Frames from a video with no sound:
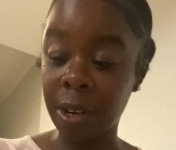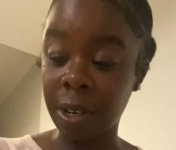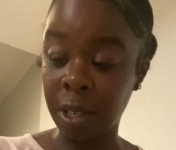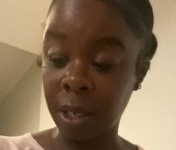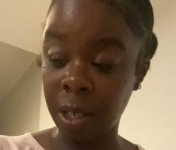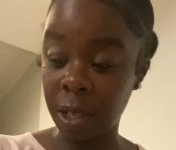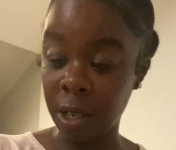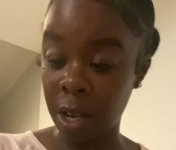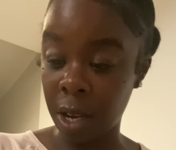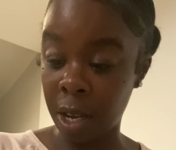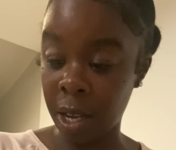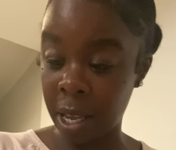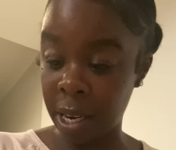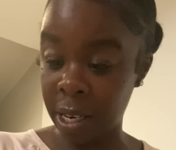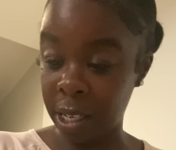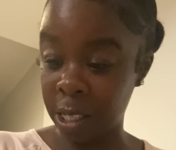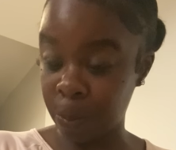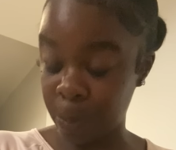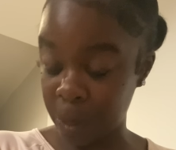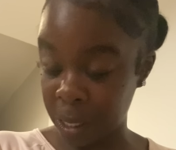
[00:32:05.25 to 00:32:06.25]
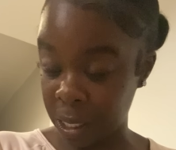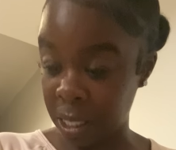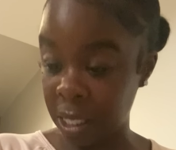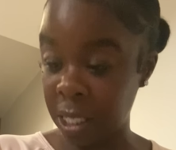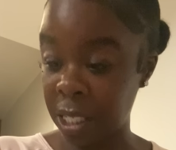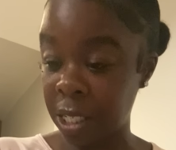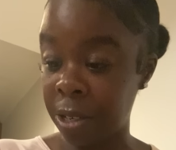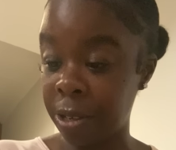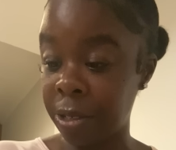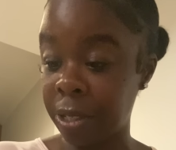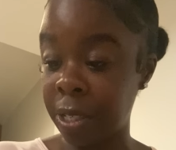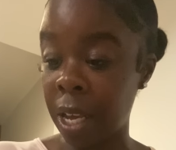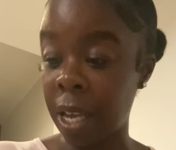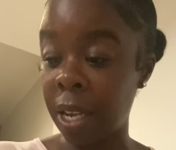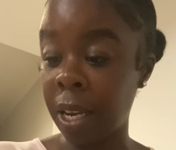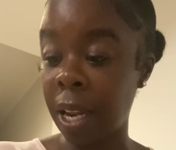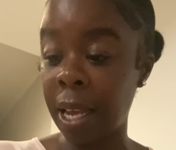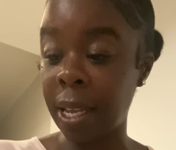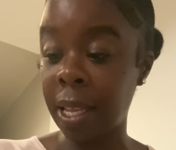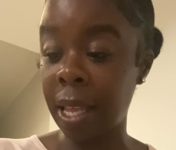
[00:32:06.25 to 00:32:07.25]
to look in this position or
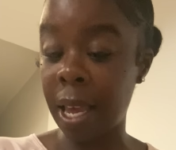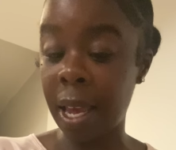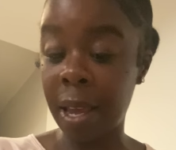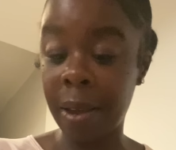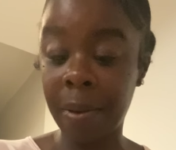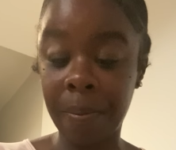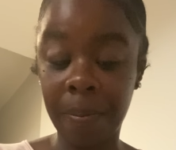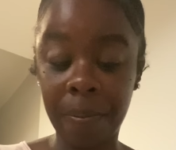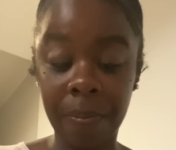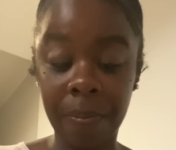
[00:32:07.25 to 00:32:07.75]
something like that.